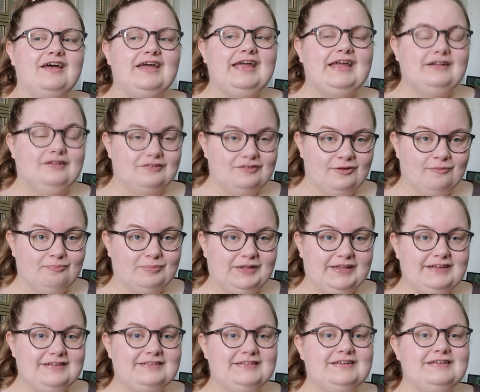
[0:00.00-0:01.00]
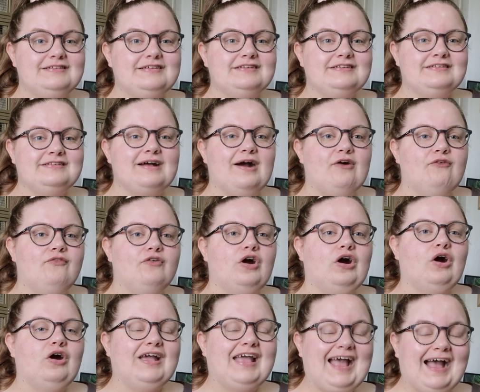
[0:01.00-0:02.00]
in some places self
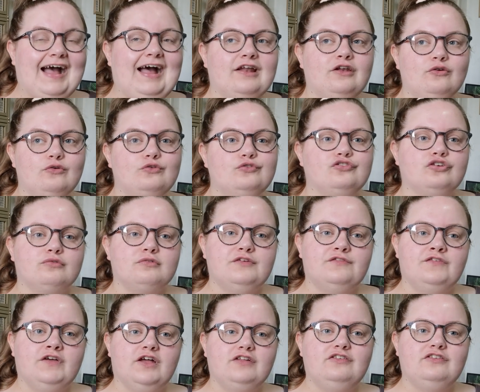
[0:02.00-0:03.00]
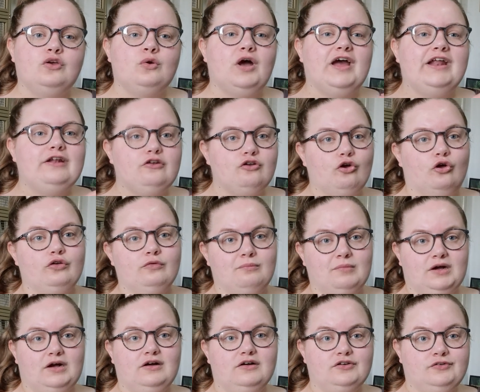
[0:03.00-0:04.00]
can also refer to a
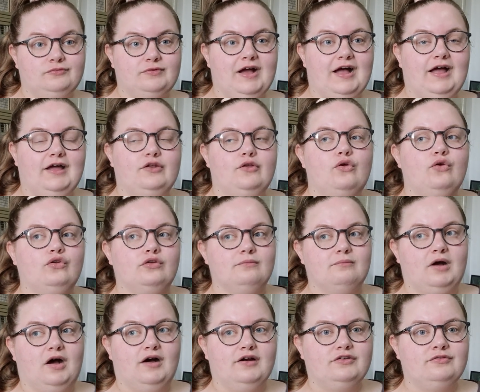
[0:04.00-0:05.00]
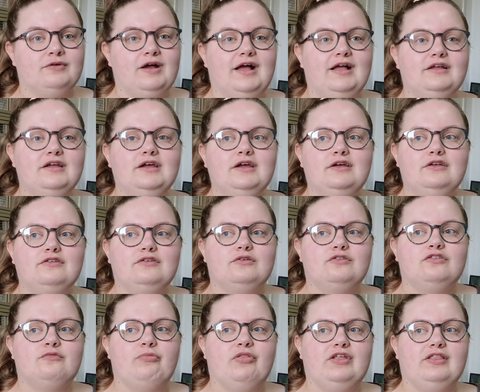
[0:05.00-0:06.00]
non-marked rat, an unmarked rat, so
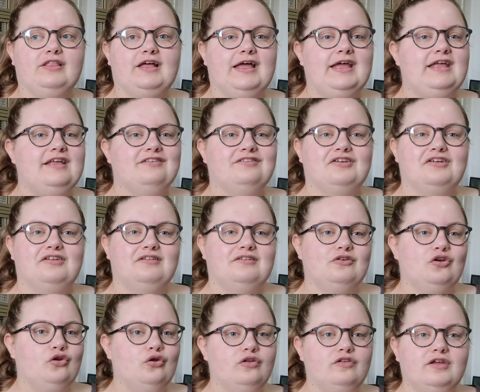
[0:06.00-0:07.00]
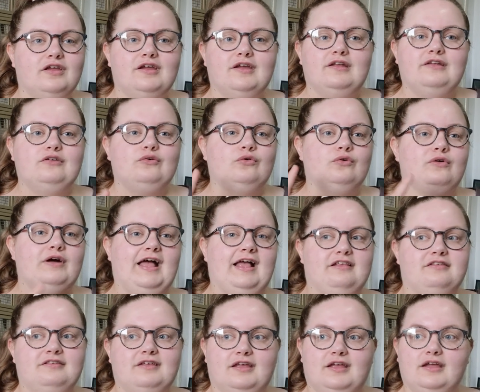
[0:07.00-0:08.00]
something that isn't hooded or
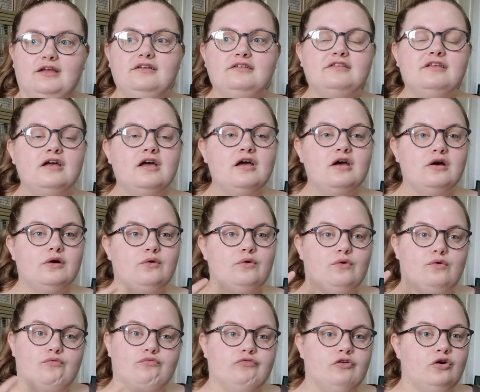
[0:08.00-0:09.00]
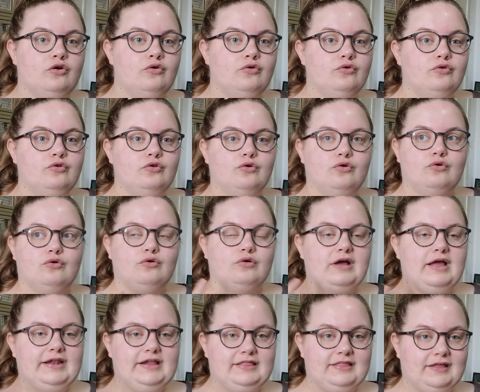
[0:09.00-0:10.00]
Essex or roan or
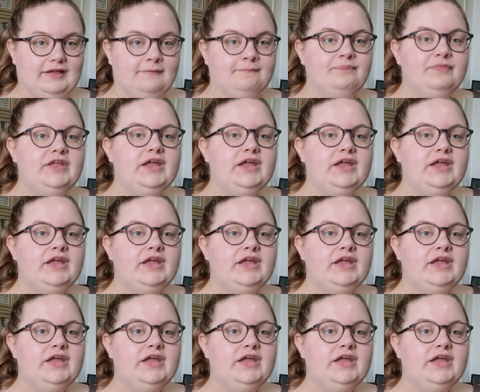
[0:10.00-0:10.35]
anything.